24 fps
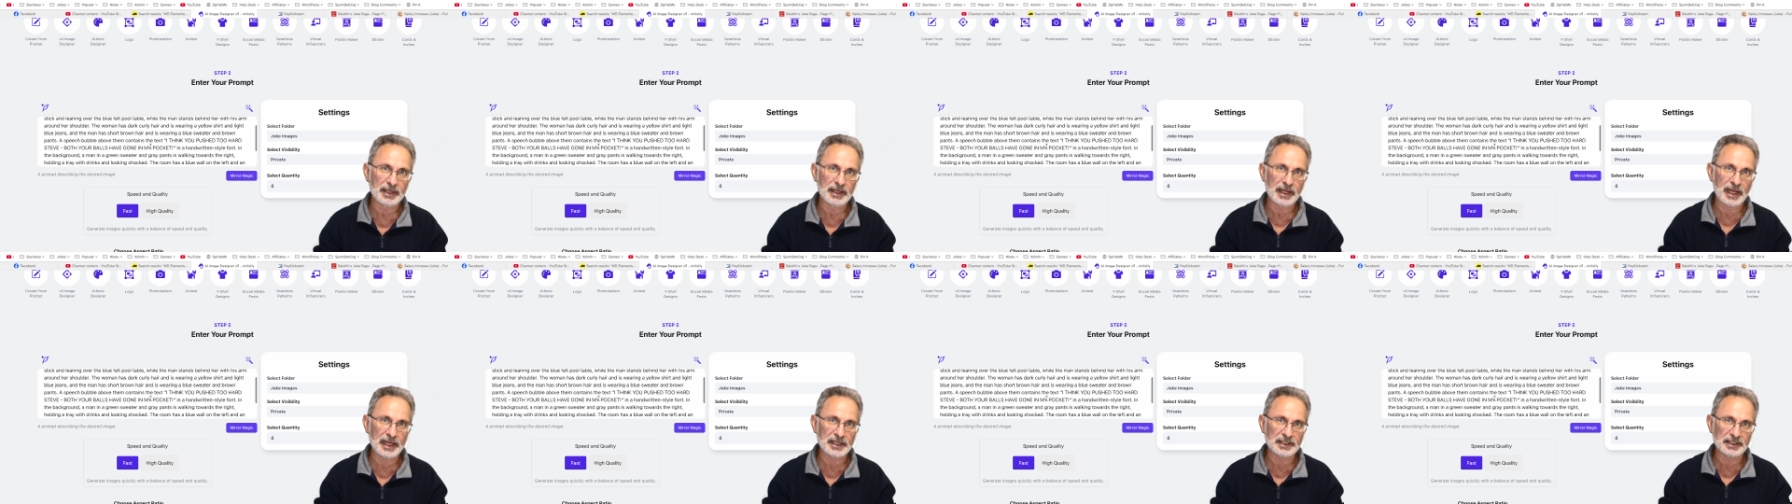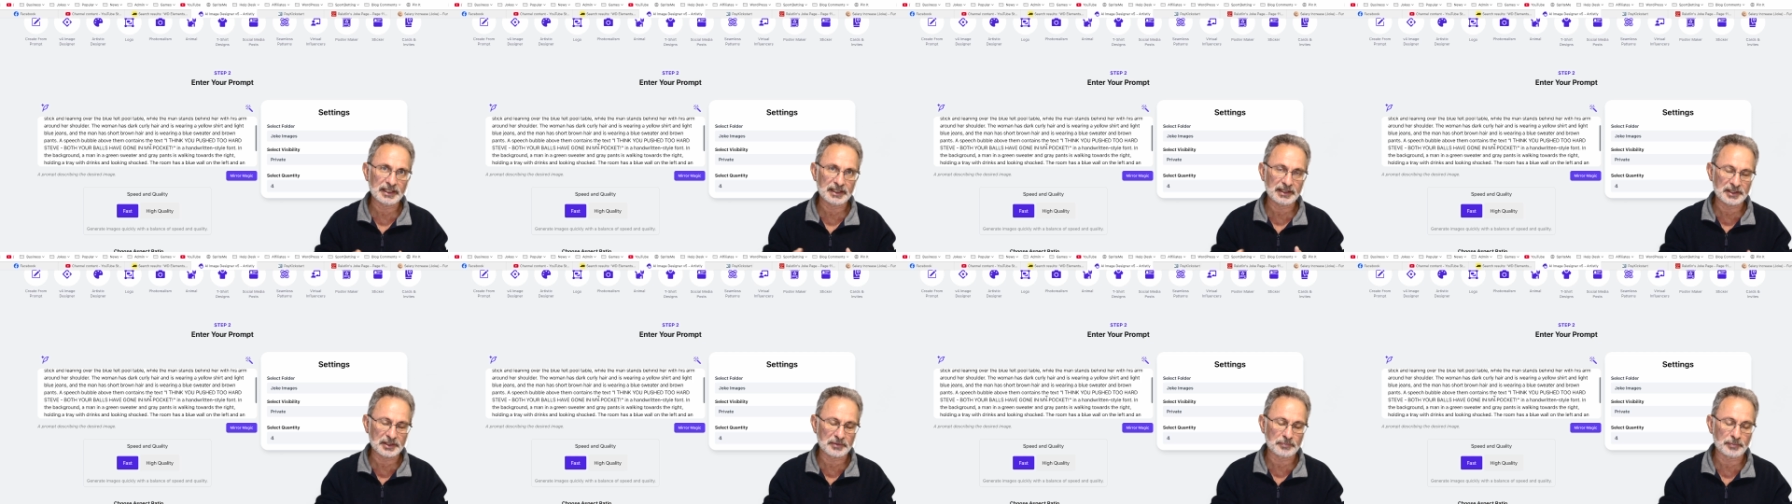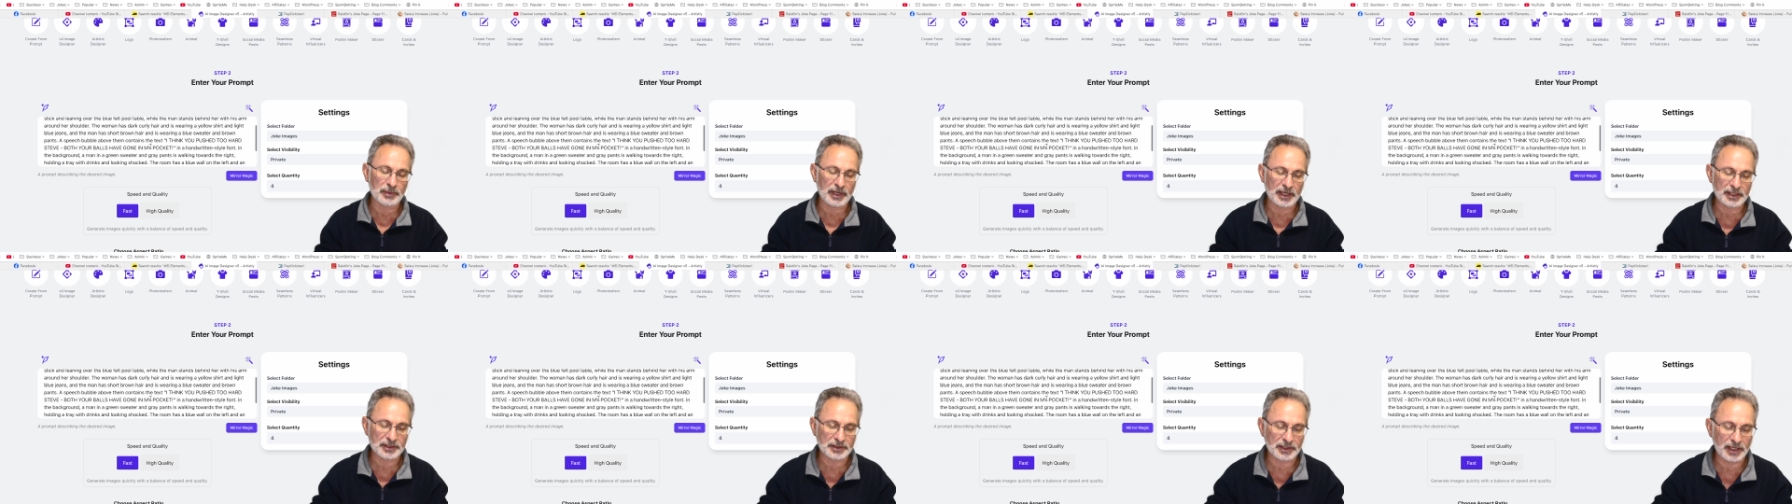as it
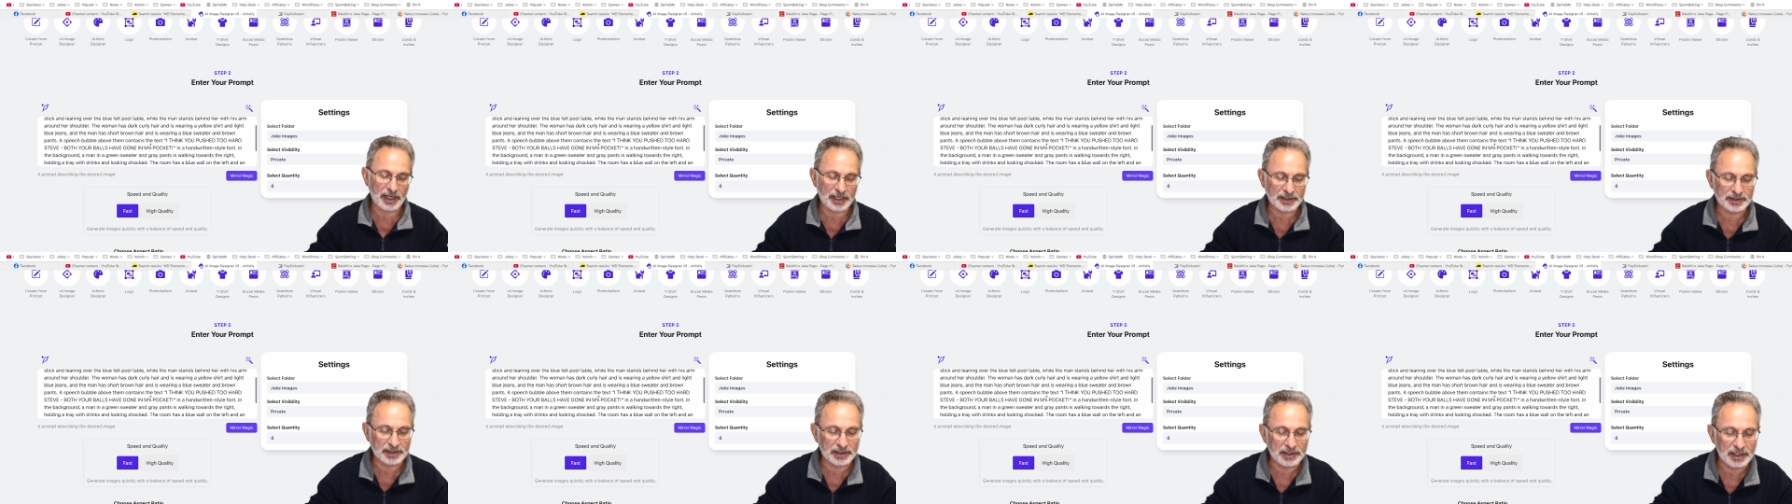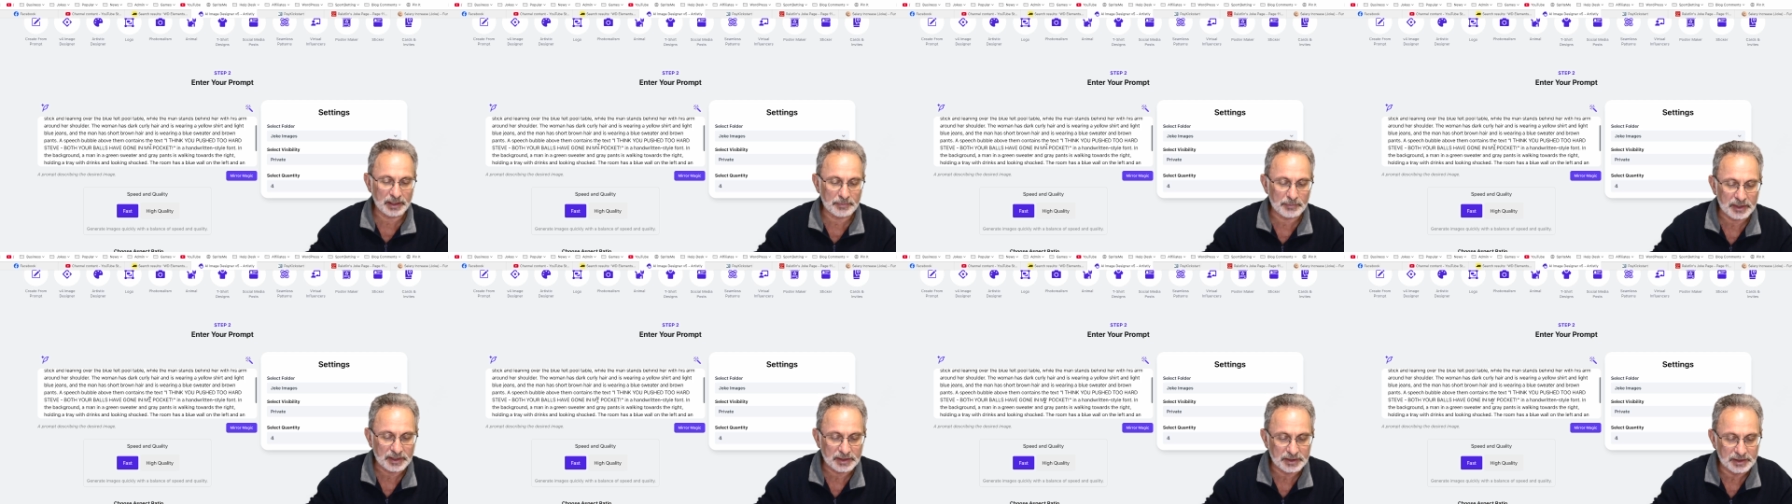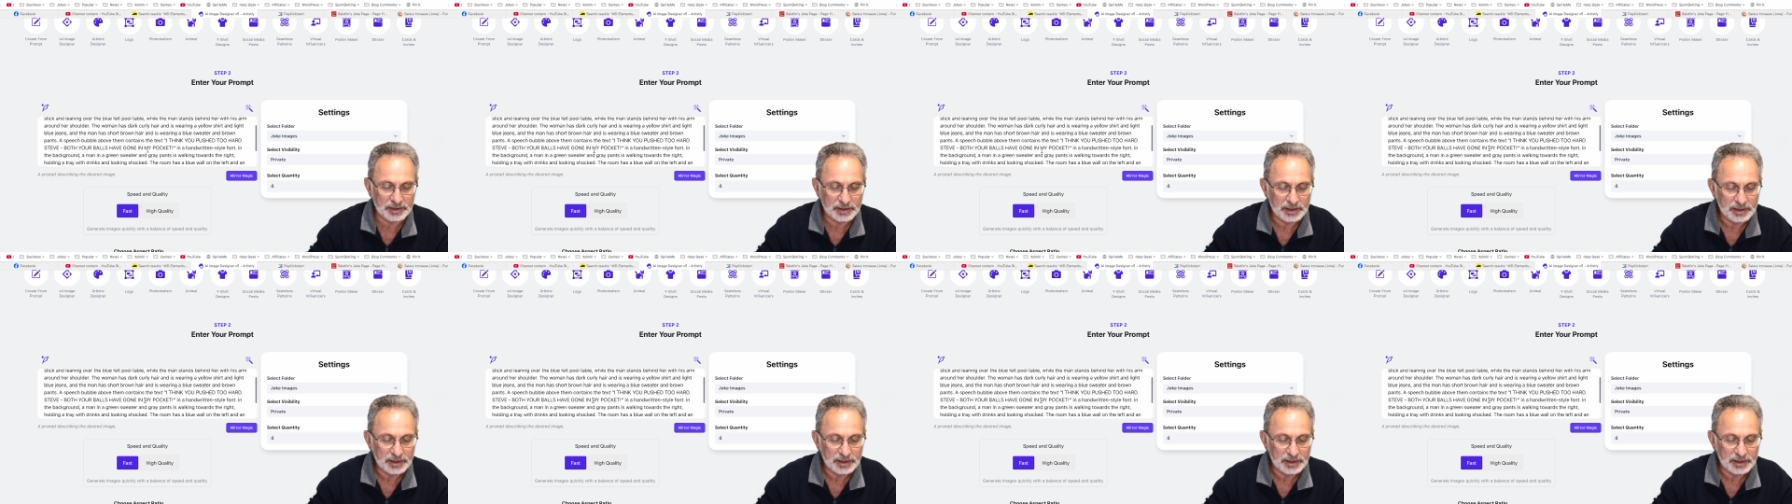displays it as an image.